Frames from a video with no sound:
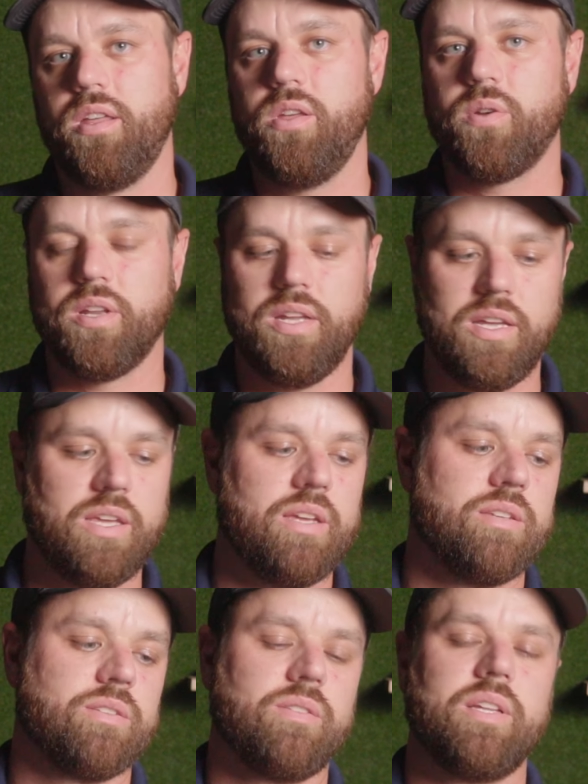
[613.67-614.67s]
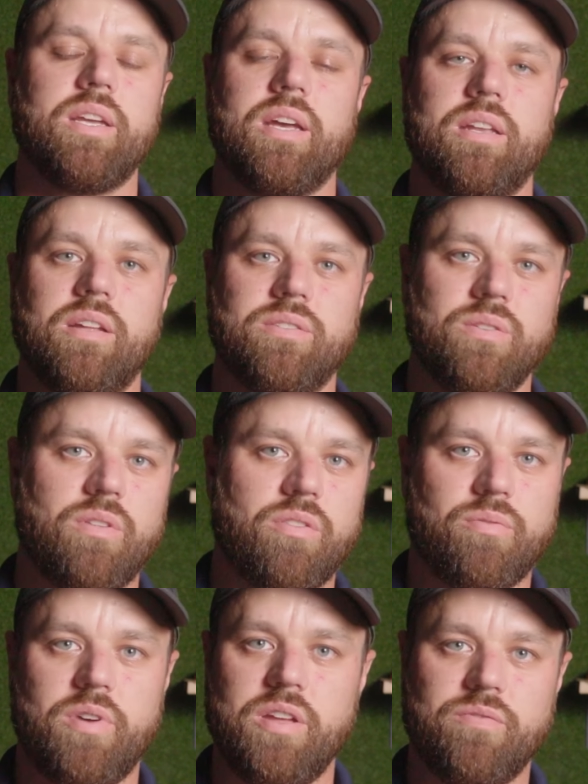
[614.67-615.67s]
you can easily get into the
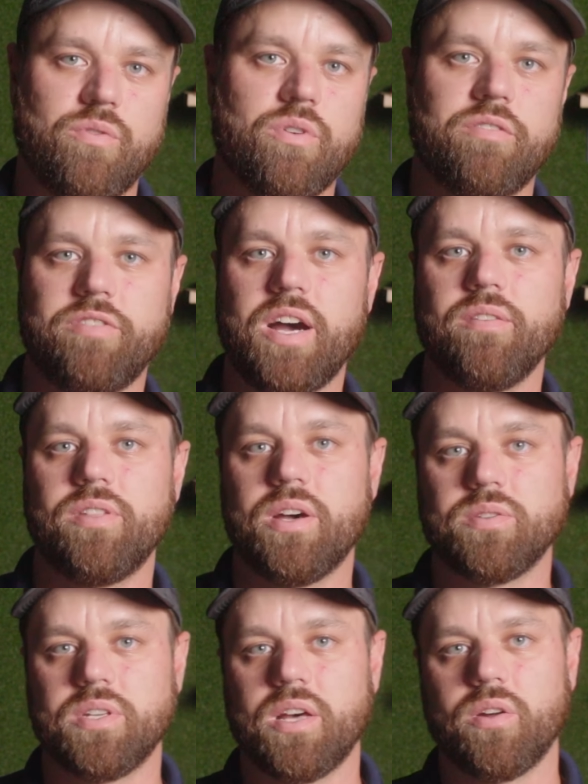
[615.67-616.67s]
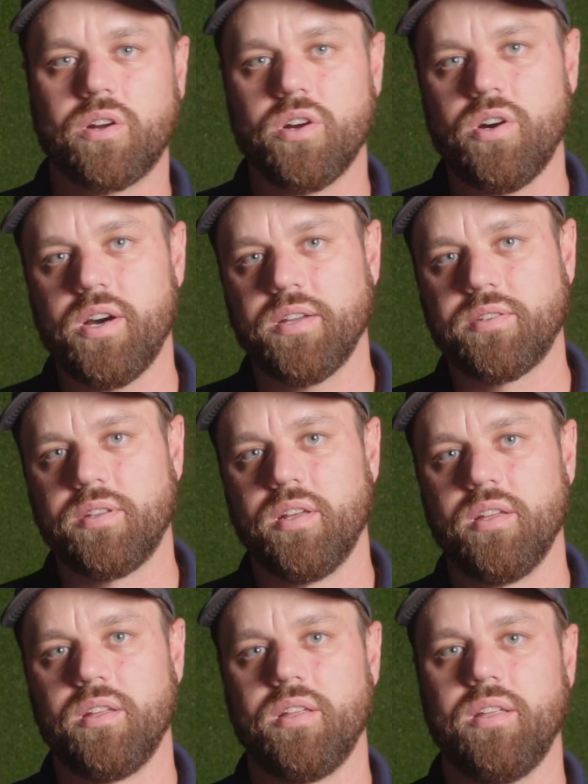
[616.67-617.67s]
$3,000, $4,000, $5,000 cost.
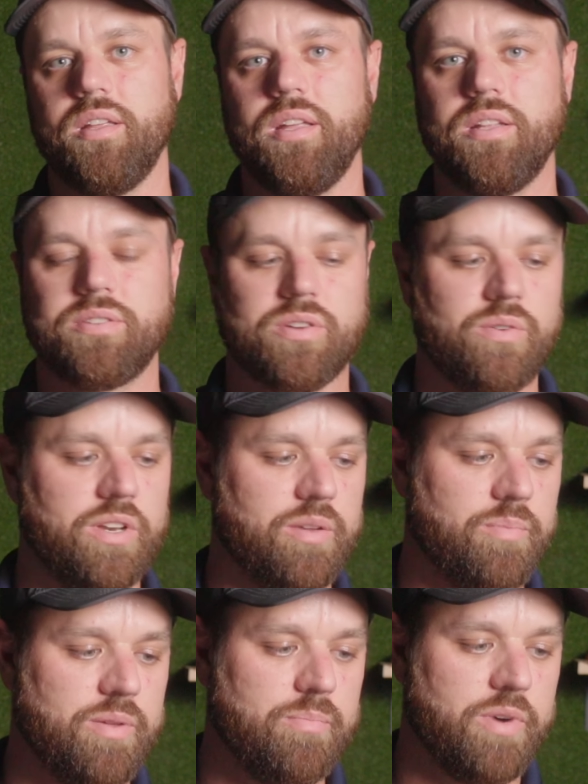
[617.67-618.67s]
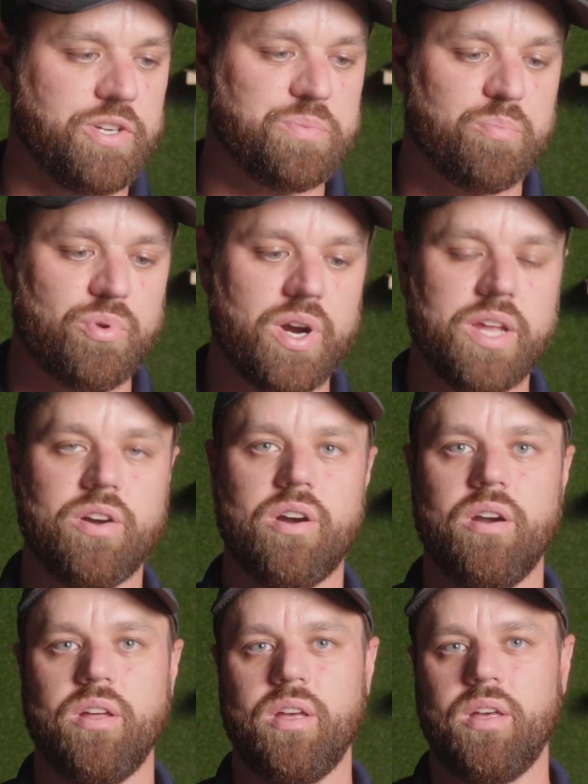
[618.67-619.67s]
It's going to be much
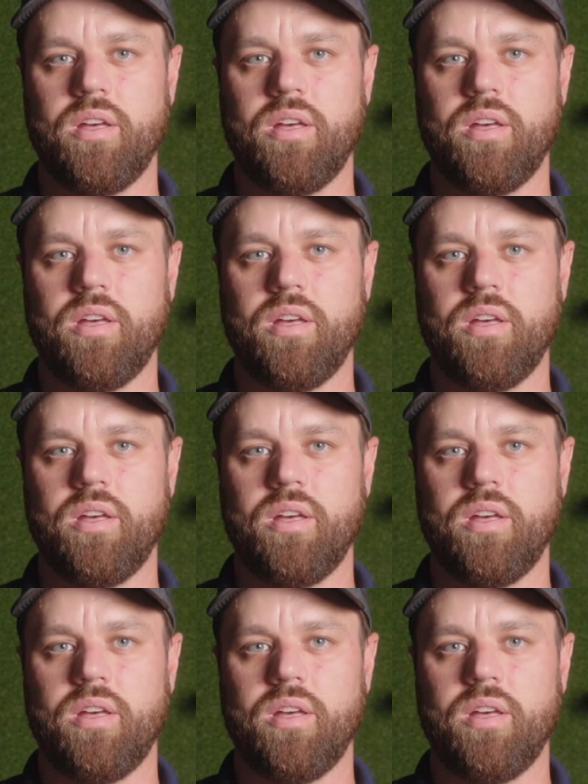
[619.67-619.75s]
brighter.